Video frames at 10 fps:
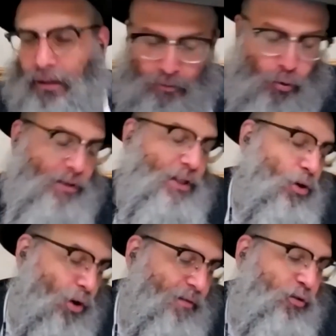Of course, he
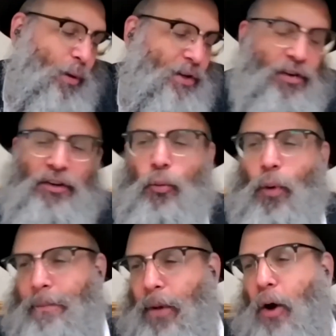could have squeezed it into
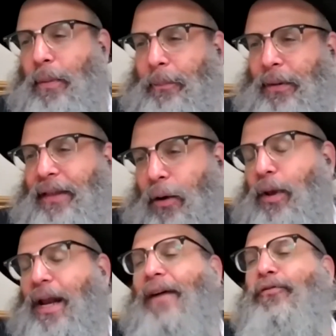one moment, but then
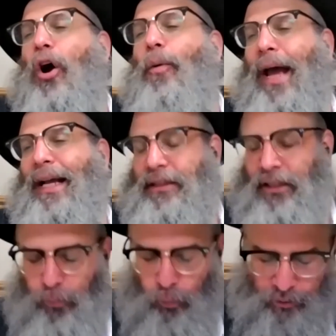we'd have no
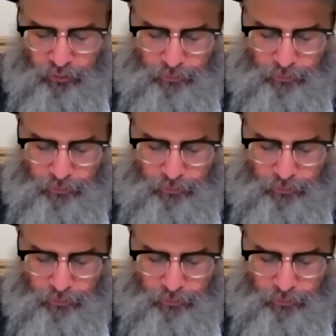access point.